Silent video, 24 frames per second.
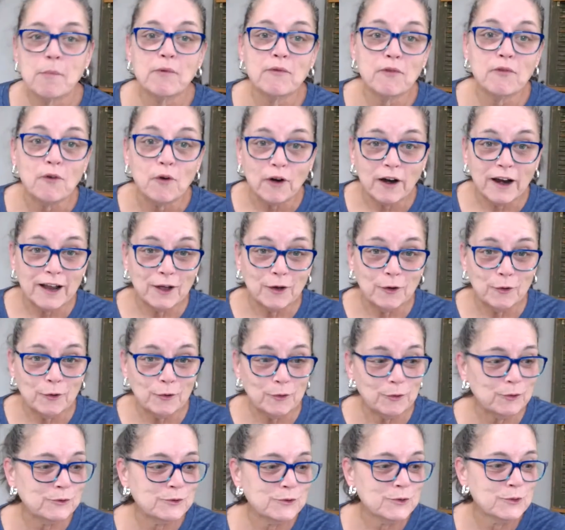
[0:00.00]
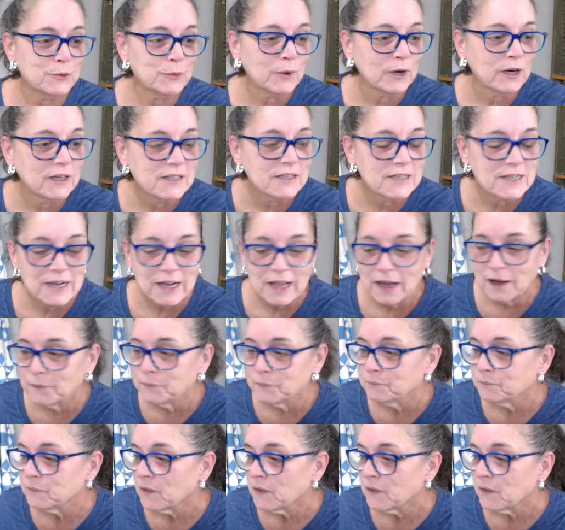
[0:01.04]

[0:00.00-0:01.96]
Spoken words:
before I go to work today.